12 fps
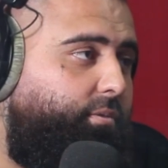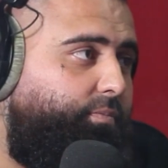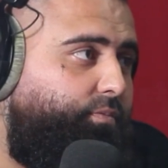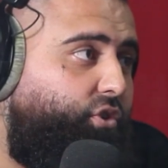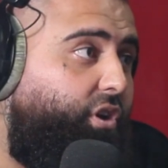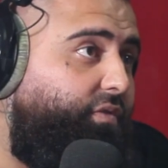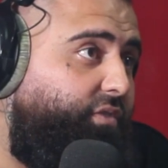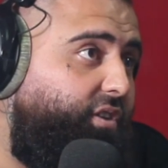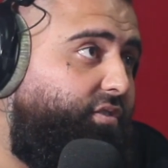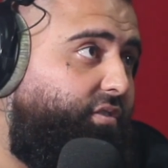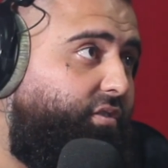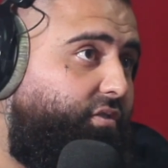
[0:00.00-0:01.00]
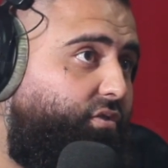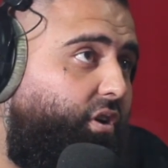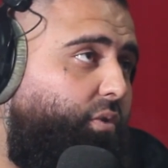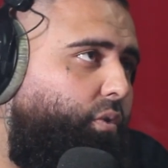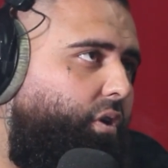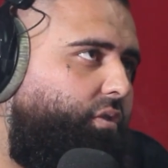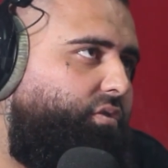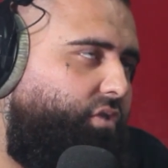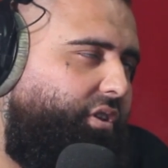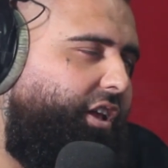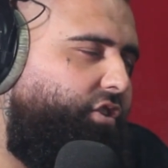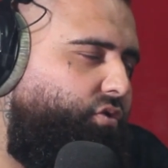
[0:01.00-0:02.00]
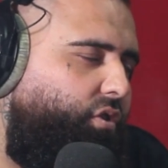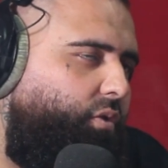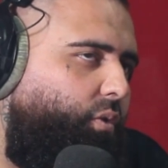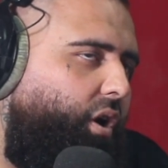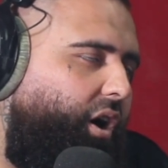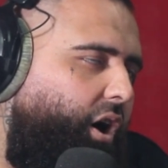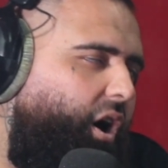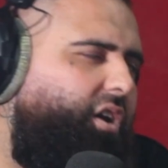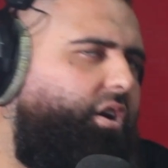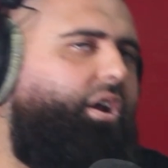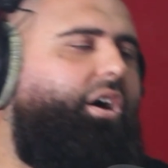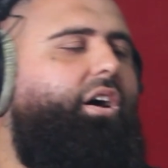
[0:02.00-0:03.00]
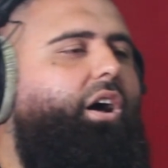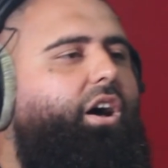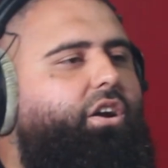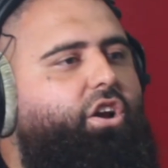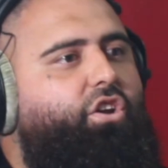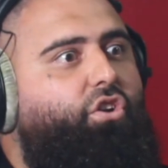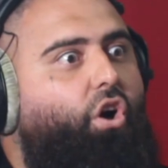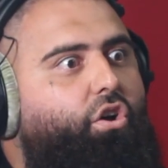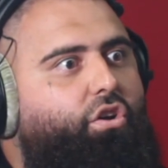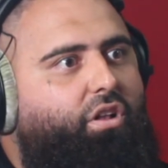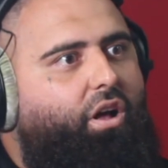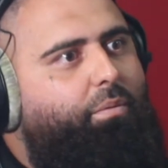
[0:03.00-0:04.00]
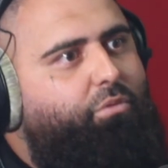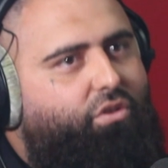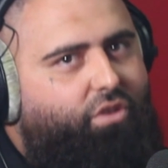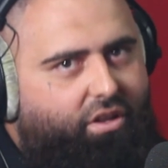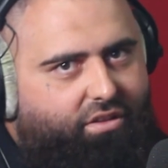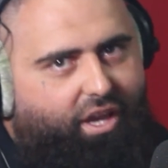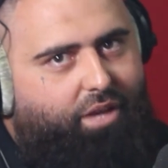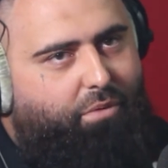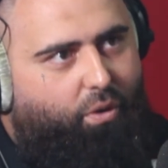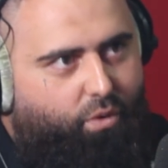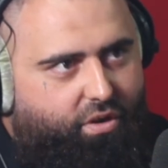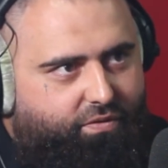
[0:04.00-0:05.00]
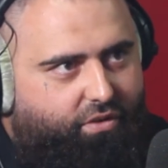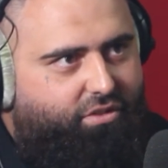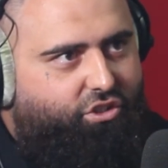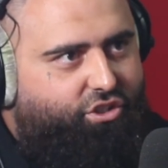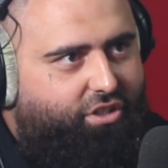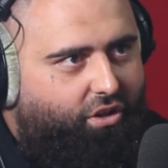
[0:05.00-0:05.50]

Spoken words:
So so that's sort of what I don't know. Don't take my word for this shit.